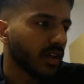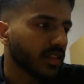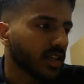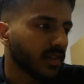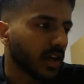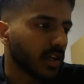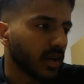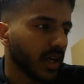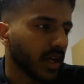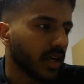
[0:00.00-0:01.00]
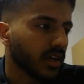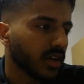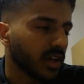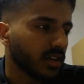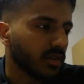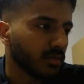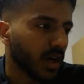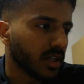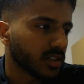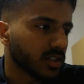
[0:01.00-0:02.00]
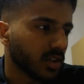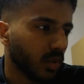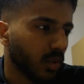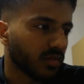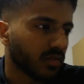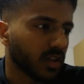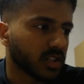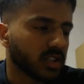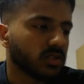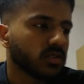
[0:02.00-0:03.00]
this value here is minus the work function,